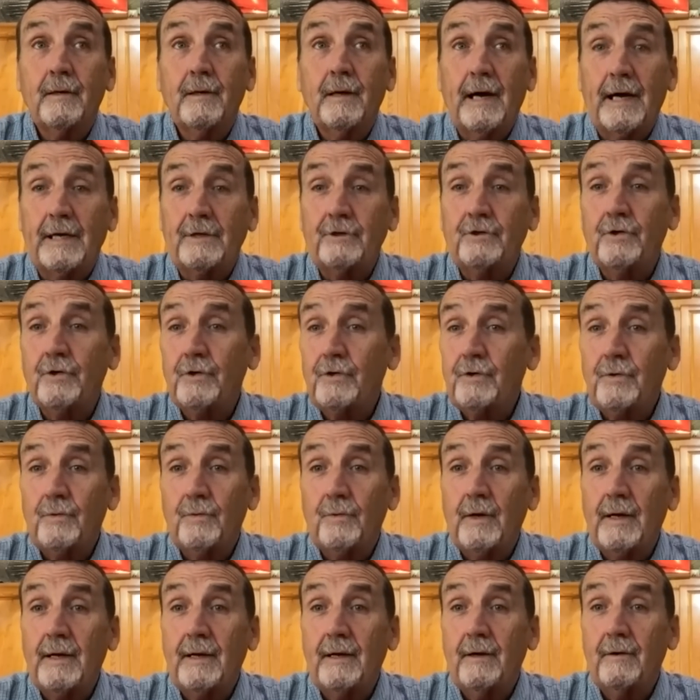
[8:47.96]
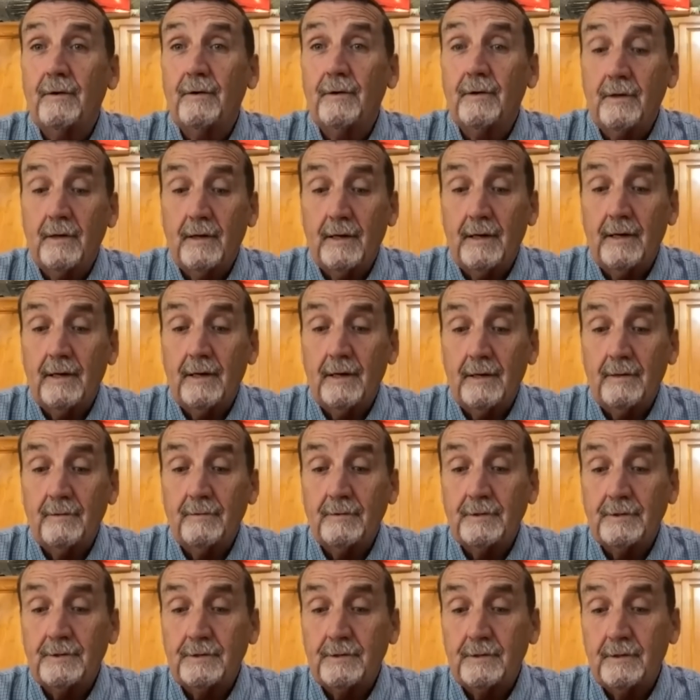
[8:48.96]
I turned around. I, I,
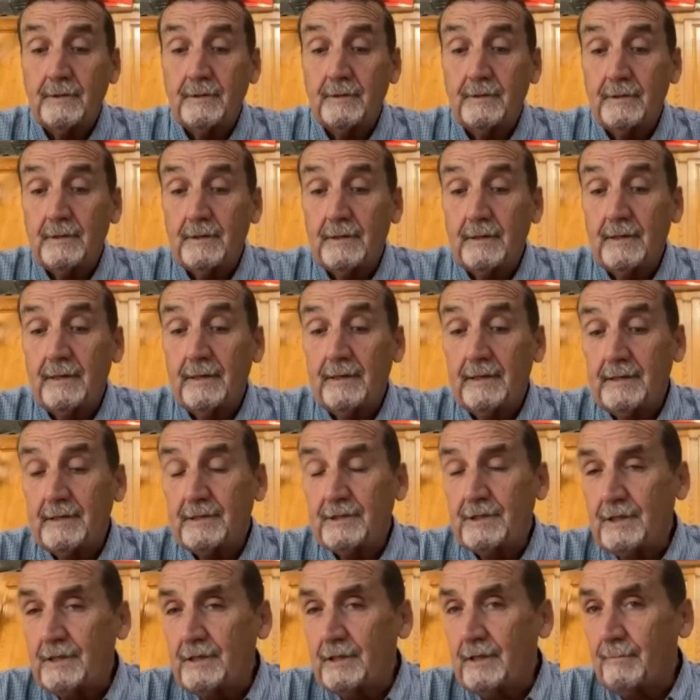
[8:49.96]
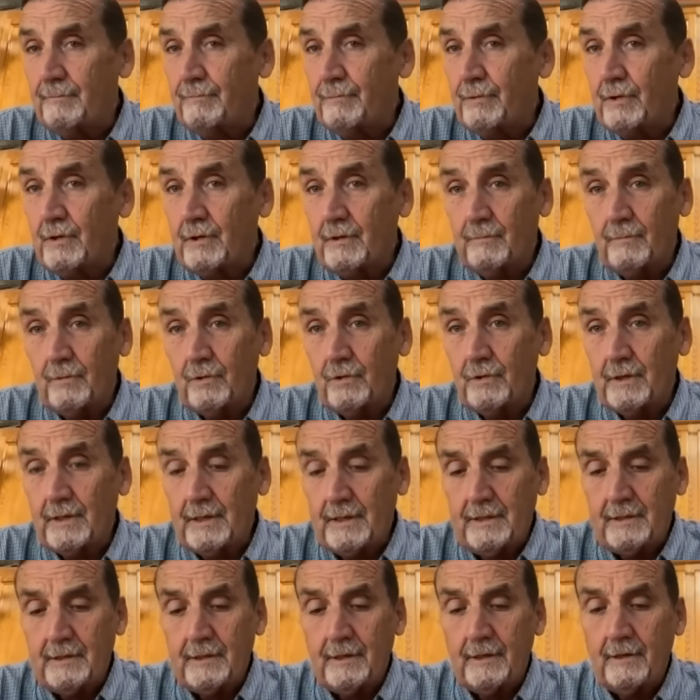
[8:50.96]
was, it's in the book, more
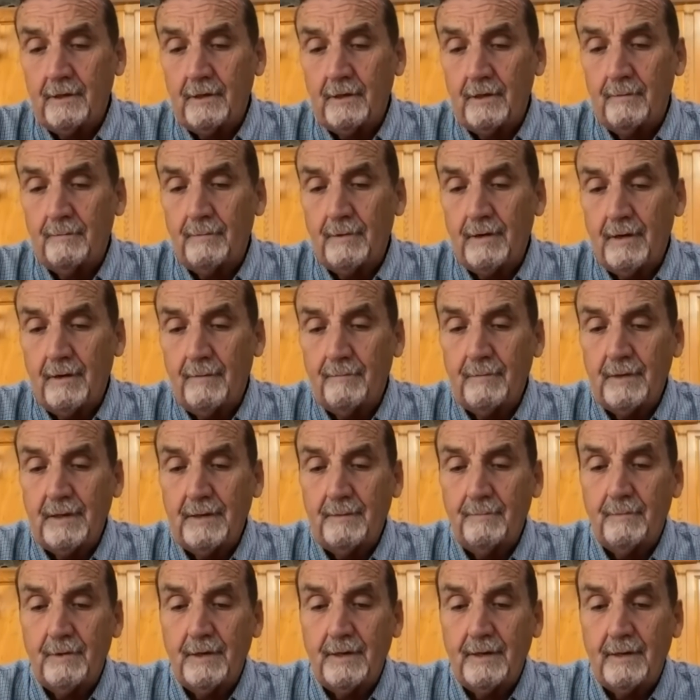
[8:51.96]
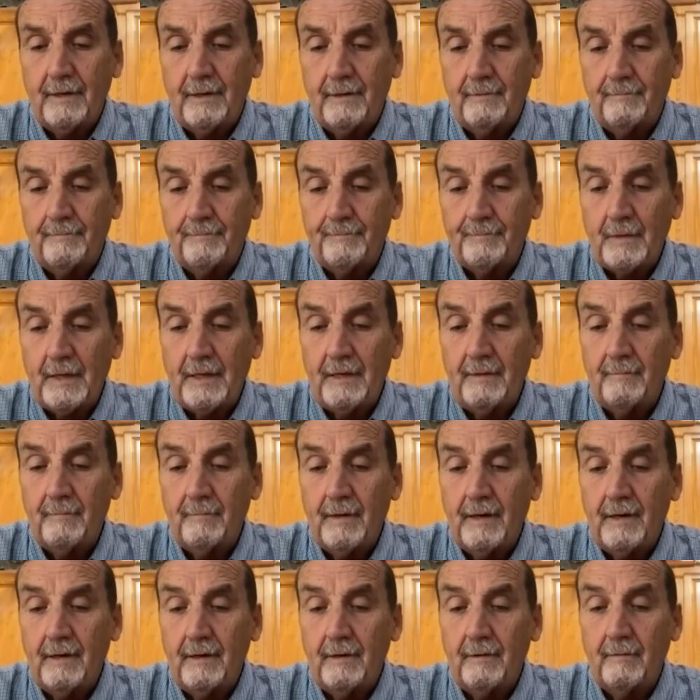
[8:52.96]
detail about me being in
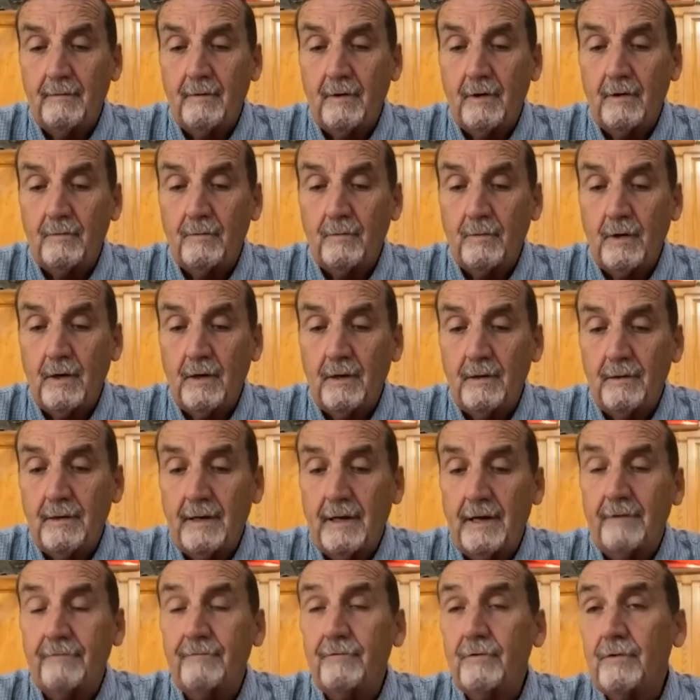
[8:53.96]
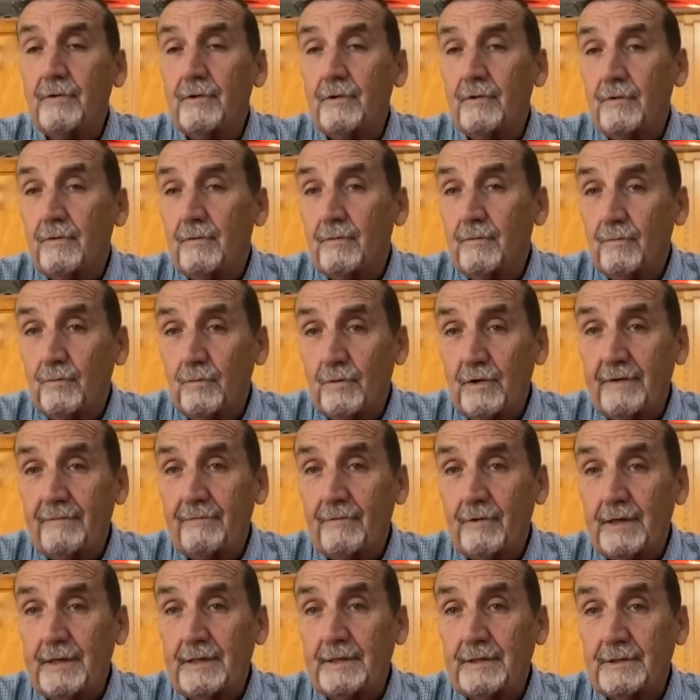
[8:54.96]
my, well, after the
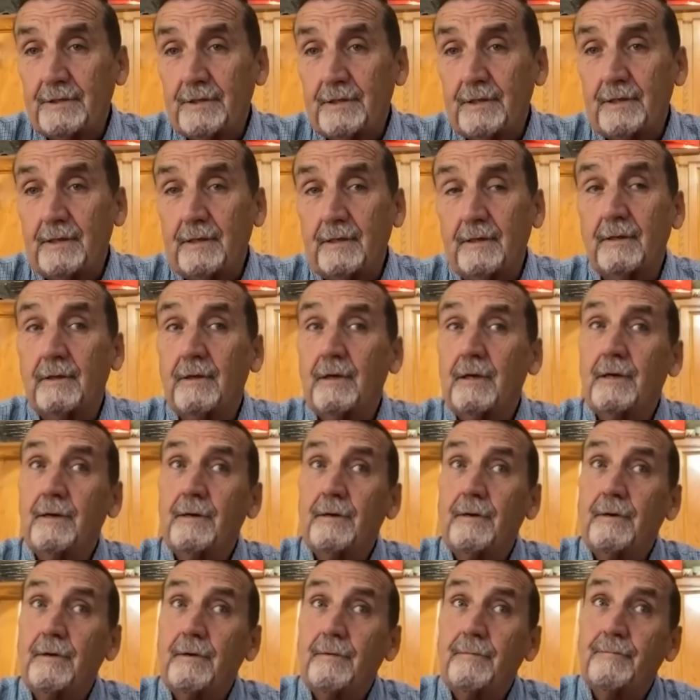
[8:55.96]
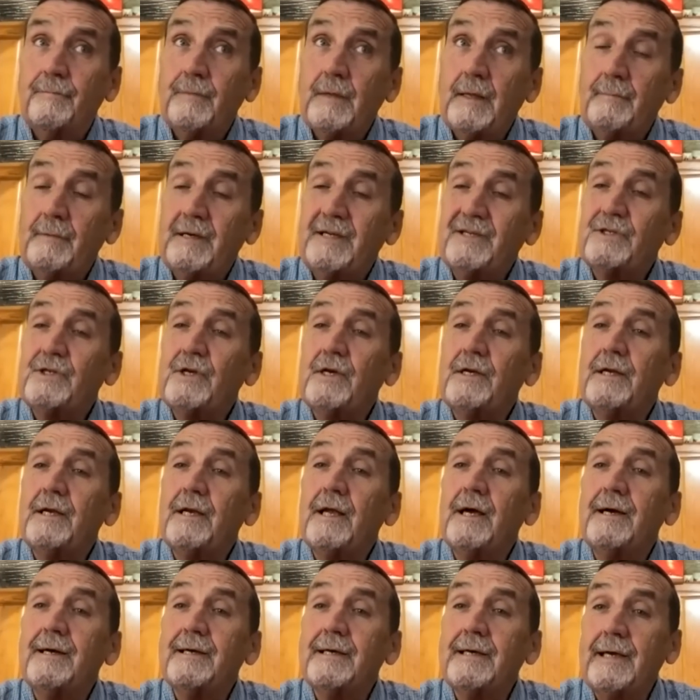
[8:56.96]
river incident, my son
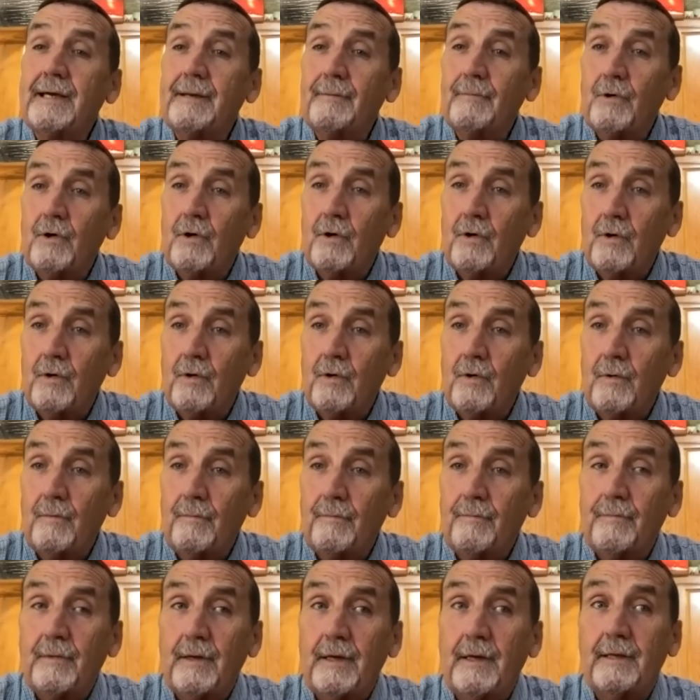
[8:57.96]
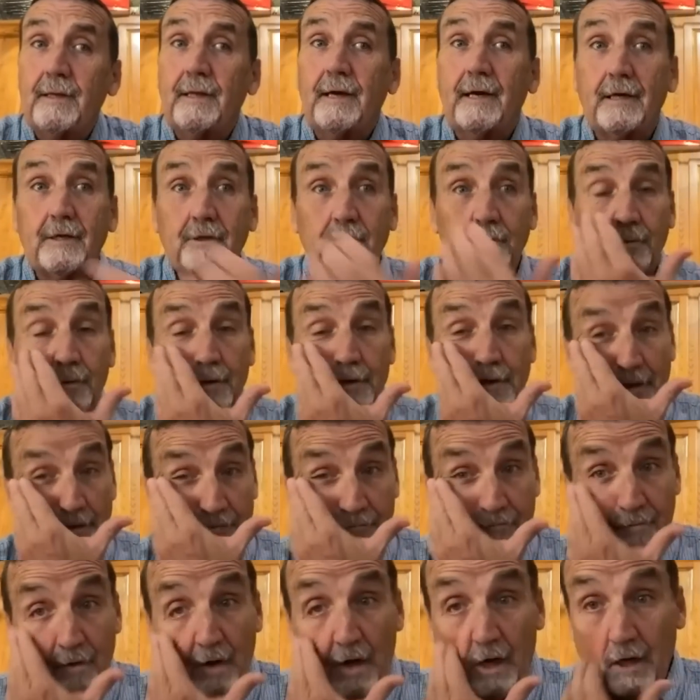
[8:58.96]
and I came home, and that's when they
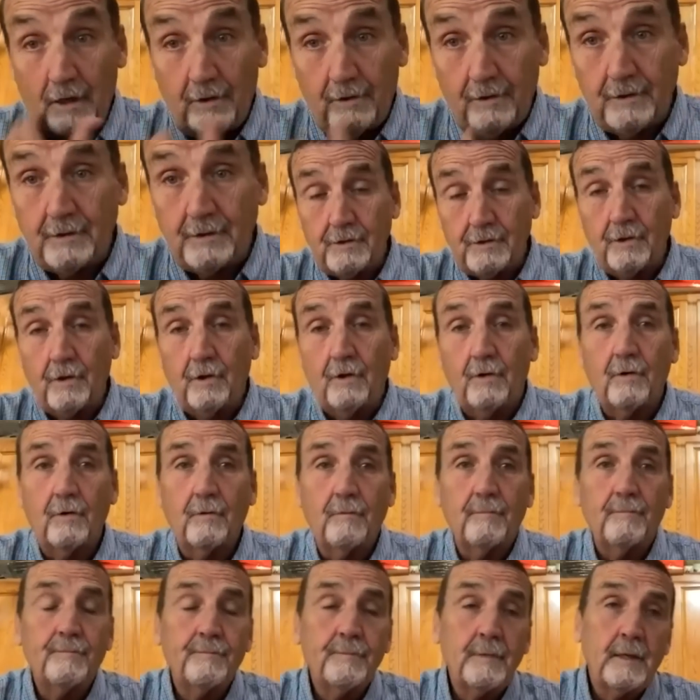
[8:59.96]
followed home.